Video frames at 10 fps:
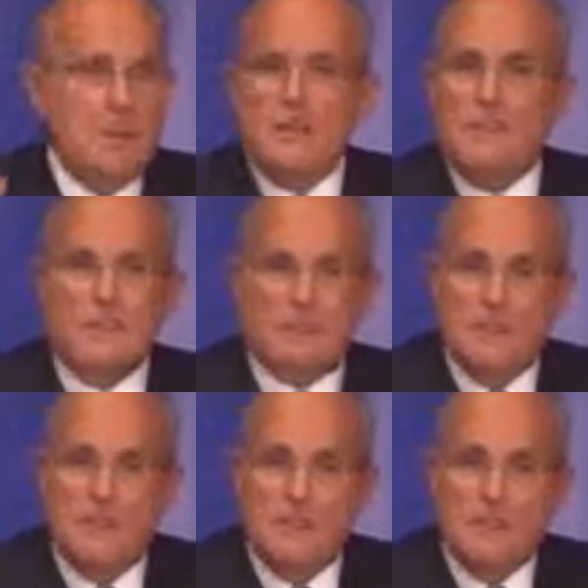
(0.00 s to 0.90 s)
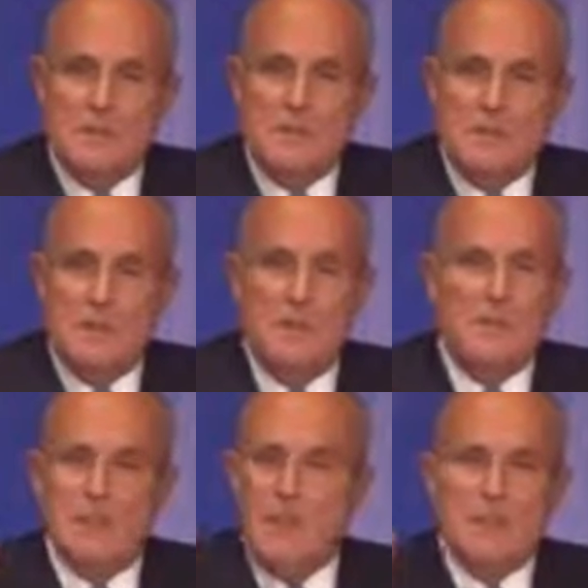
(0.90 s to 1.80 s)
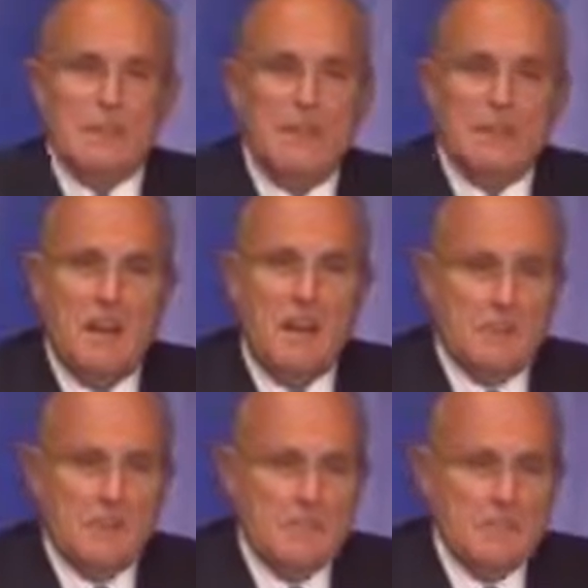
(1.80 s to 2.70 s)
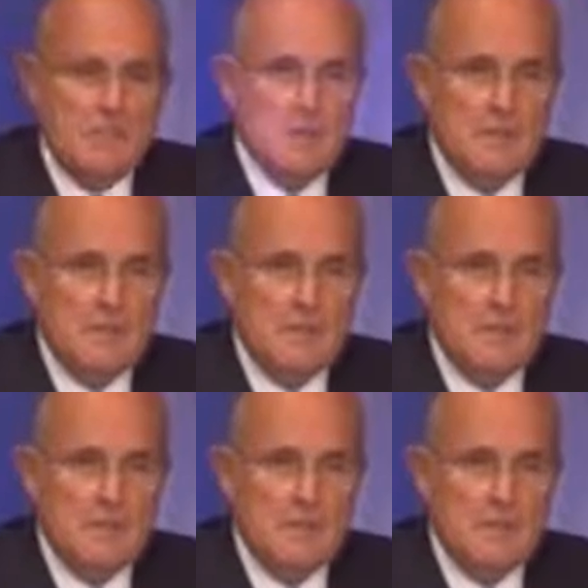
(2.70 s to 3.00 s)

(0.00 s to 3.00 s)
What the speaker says: kicking and screaming by the United States Congress.